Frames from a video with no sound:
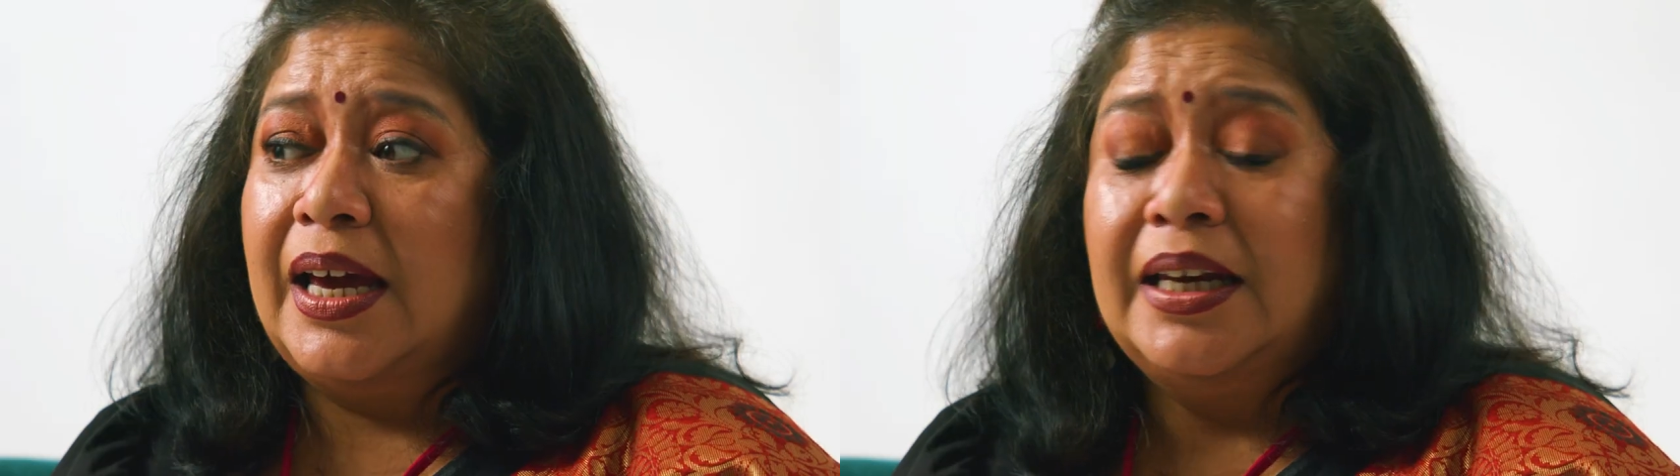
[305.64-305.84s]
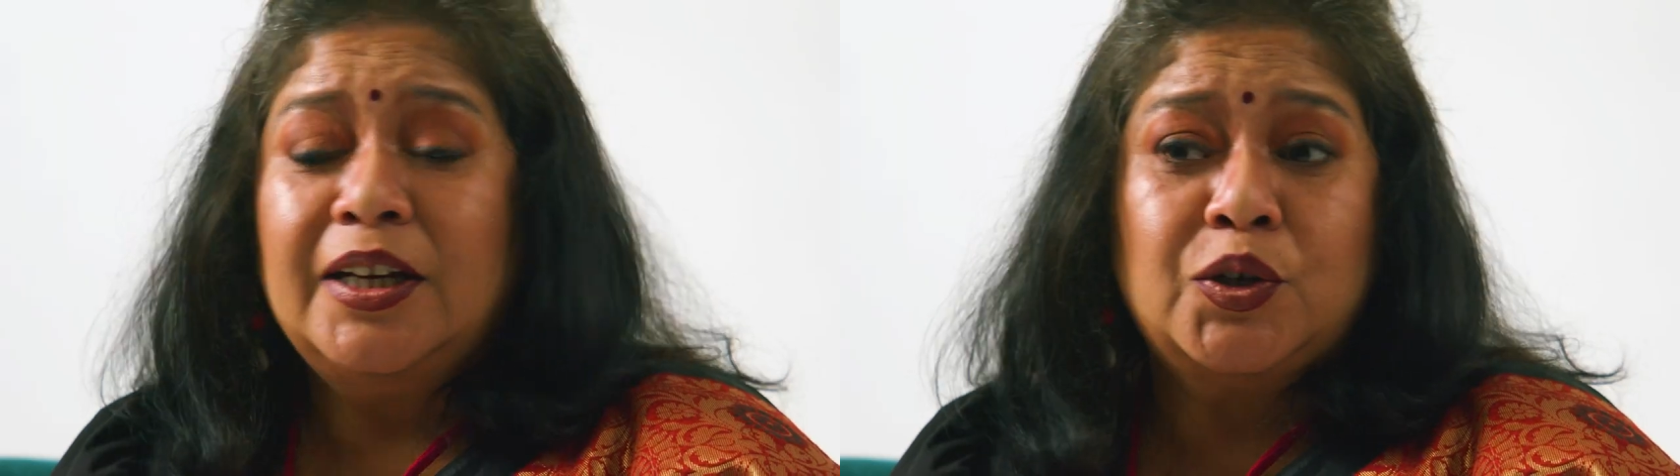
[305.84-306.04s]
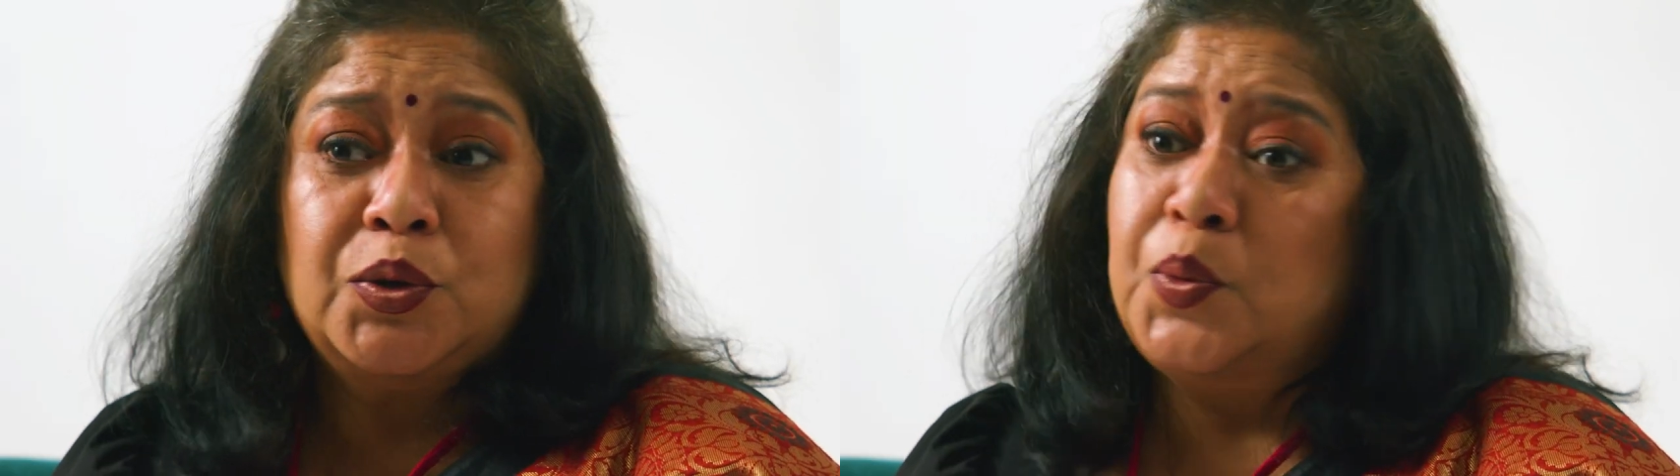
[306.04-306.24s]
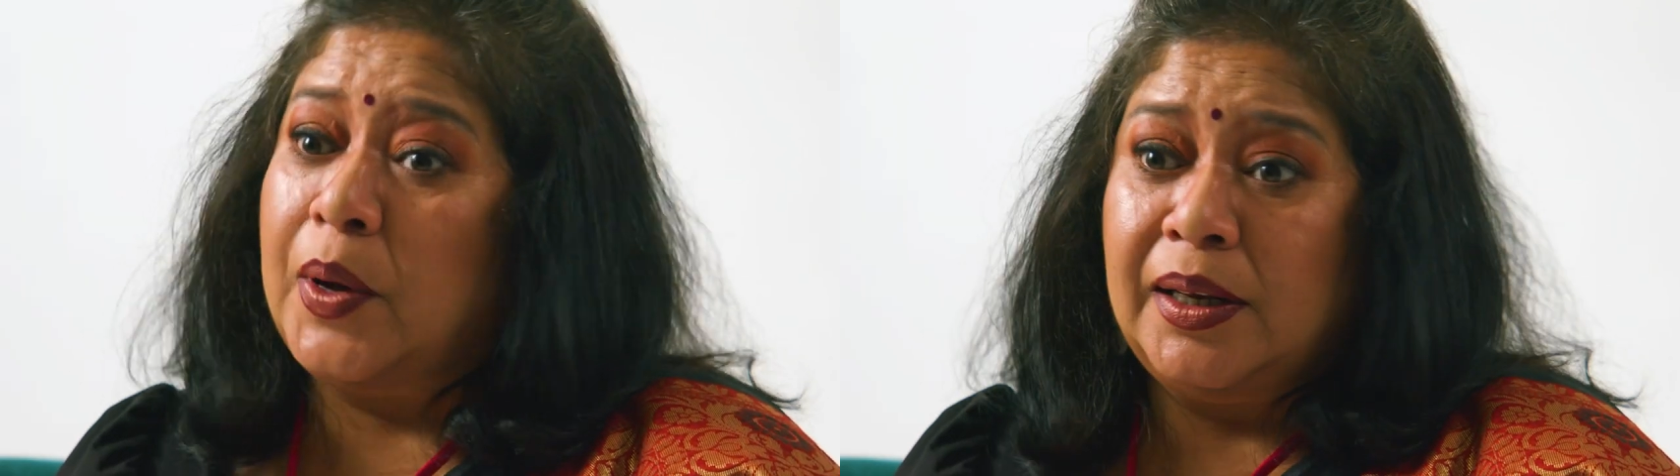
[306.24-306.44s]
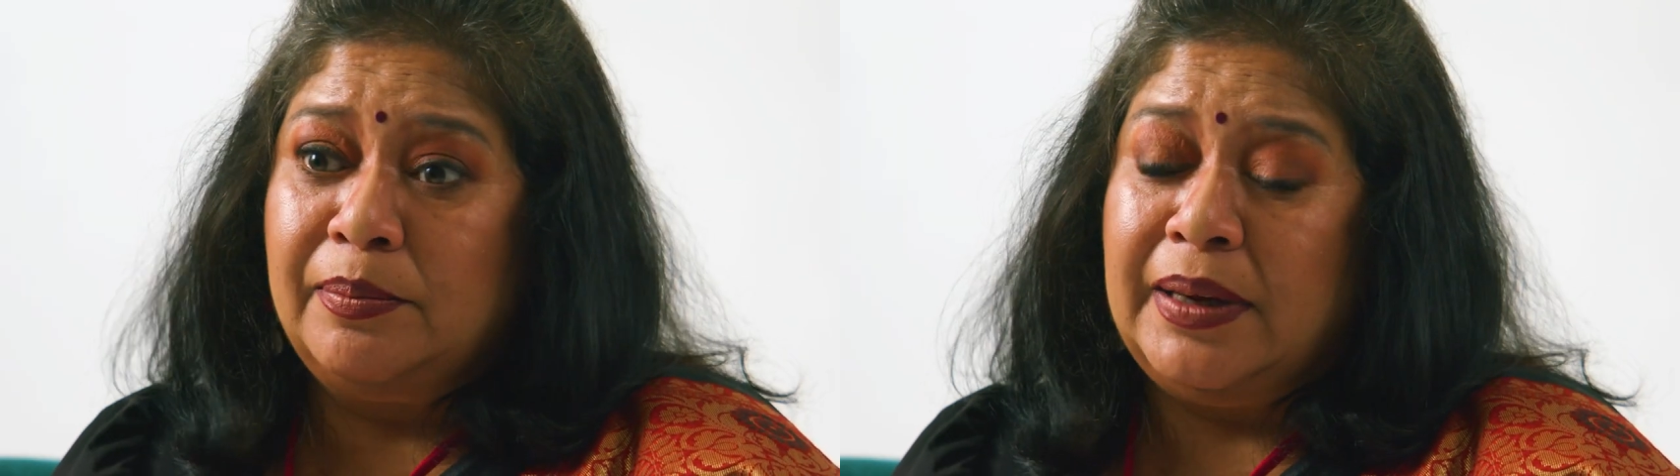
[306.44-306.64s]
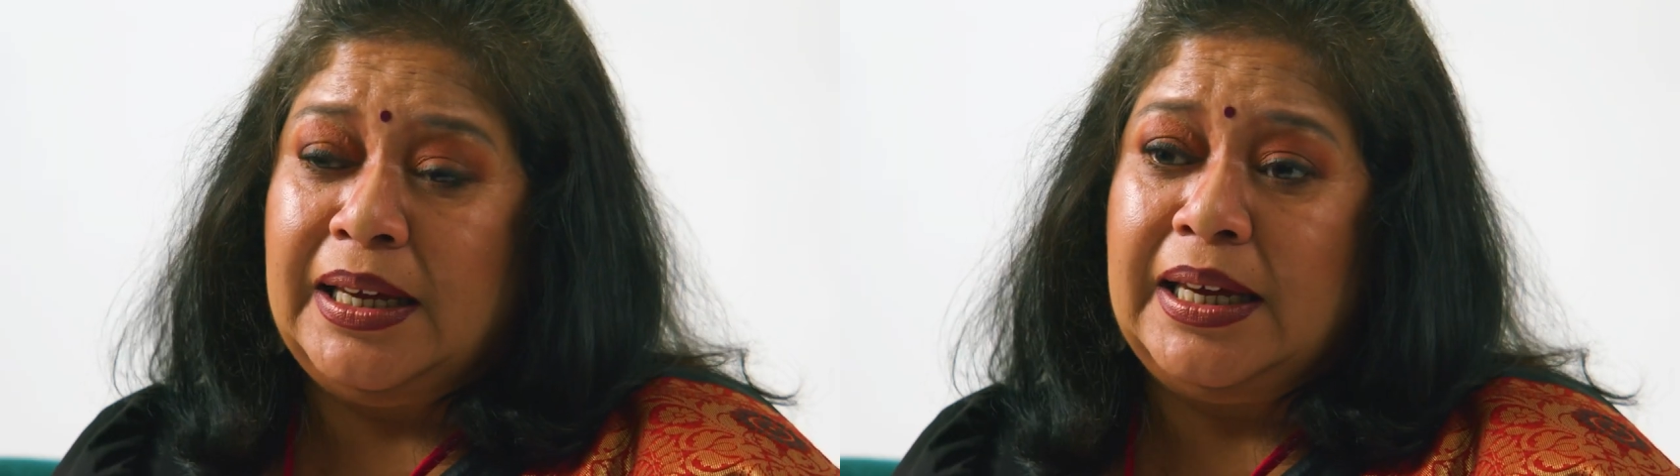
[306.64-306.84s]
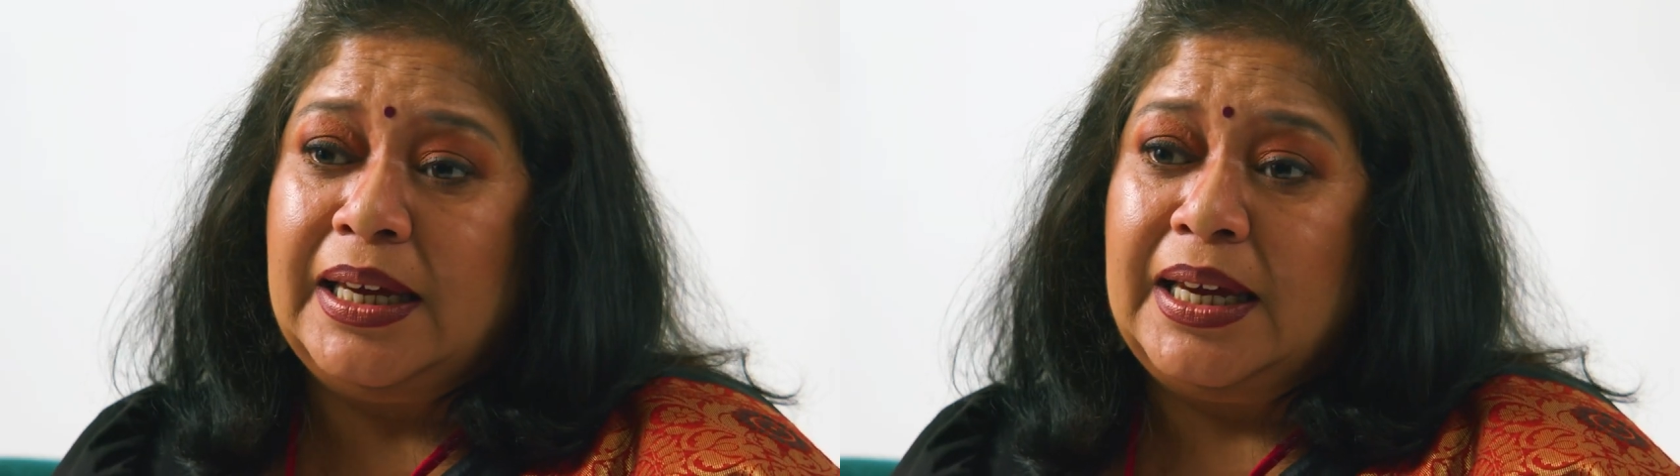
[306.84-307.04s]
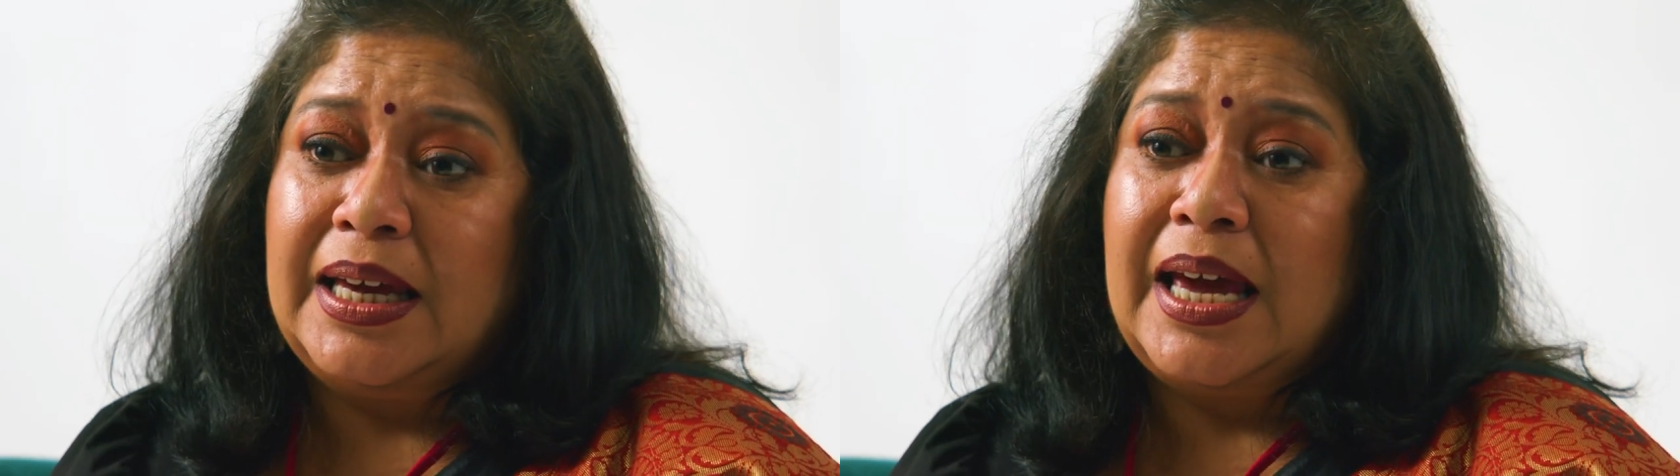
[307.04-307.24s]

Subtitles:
and it could well be